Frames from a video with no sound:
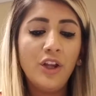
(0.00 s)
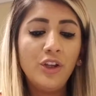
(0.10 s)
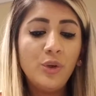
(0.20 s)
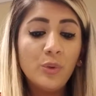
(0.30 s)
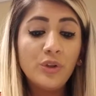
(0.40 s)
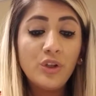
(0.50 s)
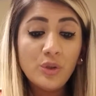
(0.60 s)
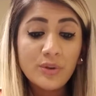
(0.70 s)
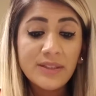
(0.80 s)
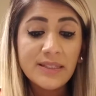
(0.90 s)
You will
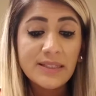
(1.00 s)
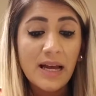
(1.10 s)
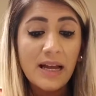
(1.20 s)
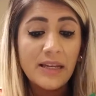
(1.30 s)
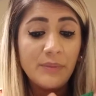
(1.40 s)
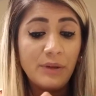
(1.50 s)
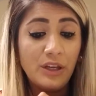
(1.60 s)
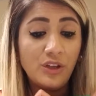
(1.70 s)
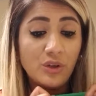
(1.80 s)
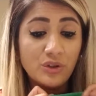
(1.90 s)
use this item
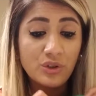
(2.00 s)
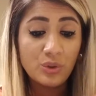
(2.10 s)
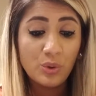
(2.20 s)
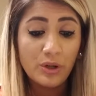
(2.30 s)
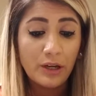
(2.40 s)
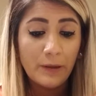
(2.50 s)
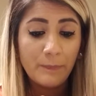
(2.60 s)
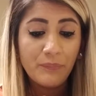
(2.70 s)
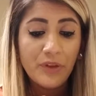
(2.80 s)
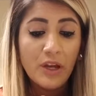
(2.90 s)
in your story.
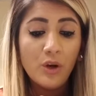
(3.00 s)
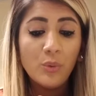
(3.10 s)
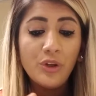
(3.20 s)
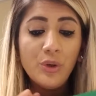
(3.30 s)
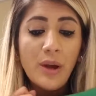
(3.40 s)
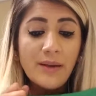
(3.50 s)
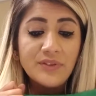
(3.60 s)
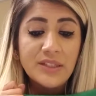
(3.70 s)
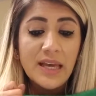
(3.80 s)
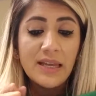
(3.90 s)
When you
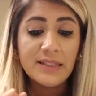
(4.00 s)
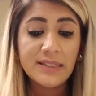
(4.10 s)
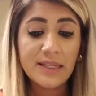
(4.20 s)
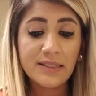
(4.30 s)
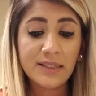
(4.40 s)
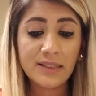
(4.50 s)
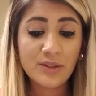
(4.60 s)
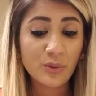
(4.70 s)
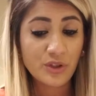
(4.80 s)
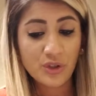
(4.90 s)
have said a
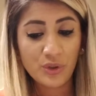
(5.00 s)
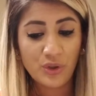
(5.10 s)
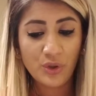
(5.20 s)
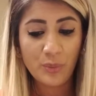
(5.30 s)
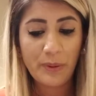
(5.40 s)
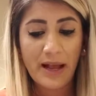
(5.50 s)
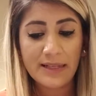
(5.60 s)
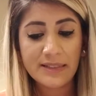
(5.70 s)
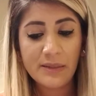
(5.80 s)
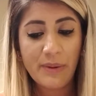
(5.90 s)
sentence or two, you'll
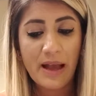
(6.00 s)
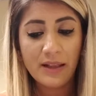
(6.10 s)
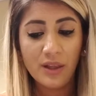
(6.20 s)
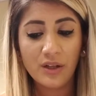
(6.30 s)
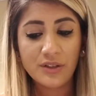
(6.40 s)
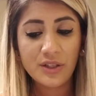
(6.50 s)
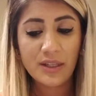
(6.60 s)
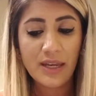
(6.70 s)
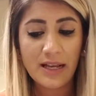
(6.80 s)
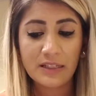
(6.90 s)
pass the bag along to
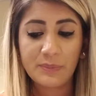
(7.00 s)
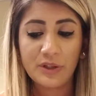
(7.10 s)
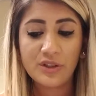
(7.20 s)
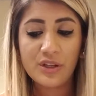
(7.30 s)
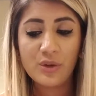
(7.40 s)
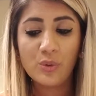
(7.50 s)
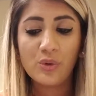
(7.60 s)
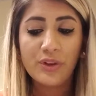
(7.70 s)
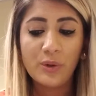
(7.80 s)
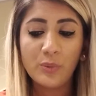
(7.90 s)
the next person who
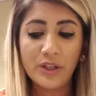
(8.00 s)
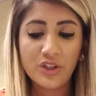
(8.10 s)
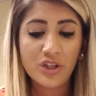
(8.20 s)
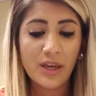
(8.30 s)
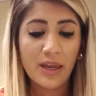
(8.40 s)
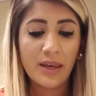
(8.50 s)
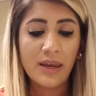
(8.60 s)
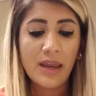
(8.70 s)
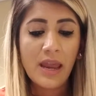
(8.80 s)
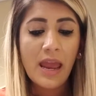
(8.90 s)
will then reach
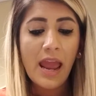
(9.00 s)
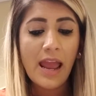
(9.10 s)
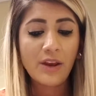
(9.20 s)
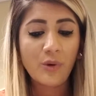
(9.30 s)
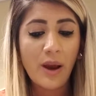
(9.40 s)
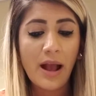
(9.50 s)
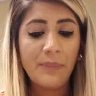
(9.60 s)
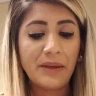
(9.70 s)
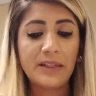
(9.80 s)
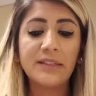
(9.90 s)
in and
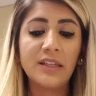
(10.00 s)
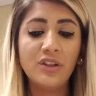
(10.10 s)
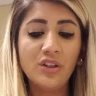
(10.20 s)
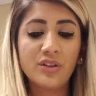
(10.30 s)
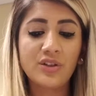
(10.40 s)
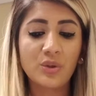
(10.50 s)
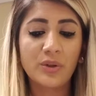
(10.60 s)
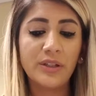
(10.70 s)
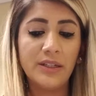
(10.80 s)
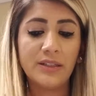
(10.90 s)
grab and continue the
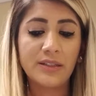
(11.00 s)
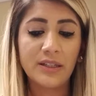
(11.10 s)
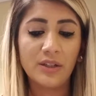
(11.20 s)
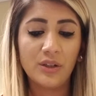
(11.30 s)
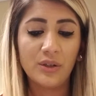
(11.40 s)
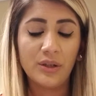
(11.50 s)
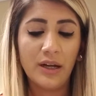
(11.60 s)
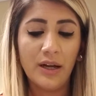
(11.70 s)
story until